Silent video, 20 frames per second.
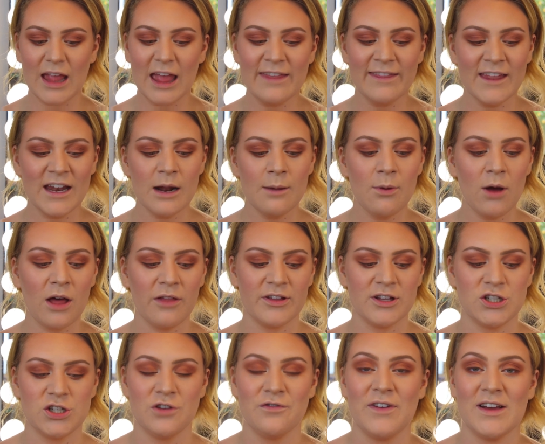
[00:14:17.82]
And then I bought
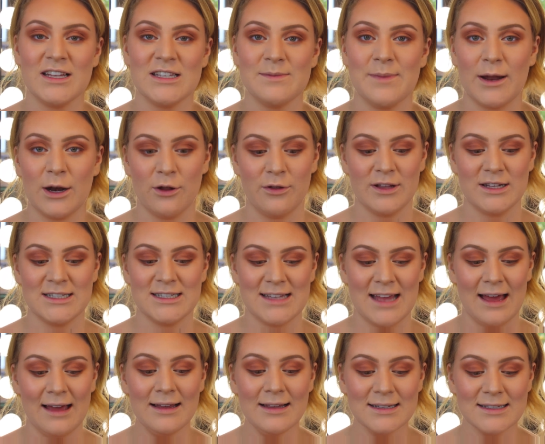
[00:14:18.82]
the Too Faced Better Than
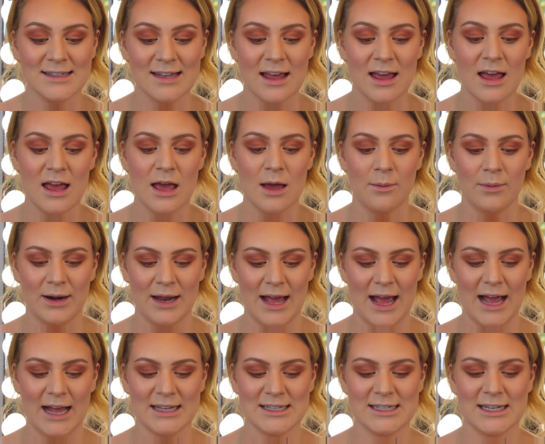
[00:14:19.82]
Sex, but I
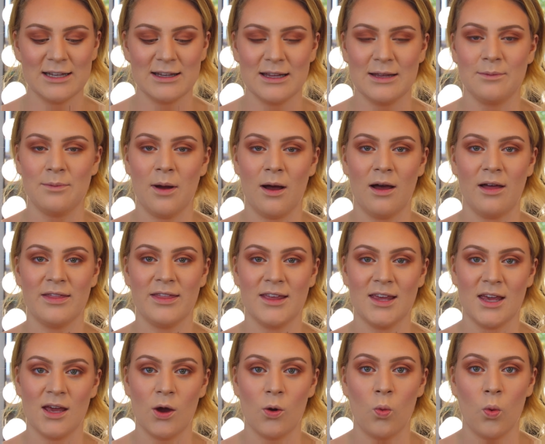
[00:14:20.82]
accidentally bought
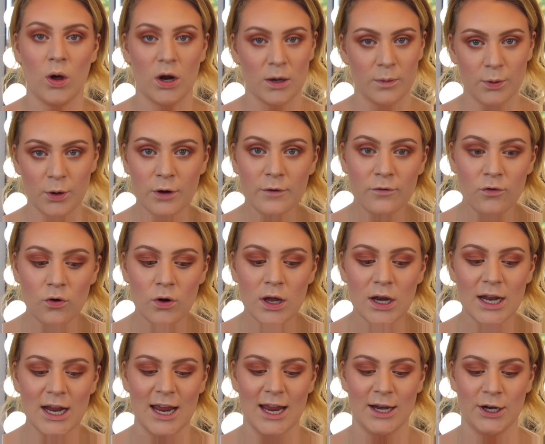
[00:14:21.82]
the waterproof
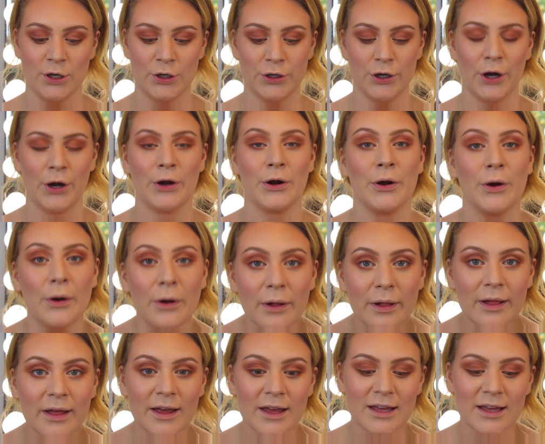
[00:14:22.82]
one and girl,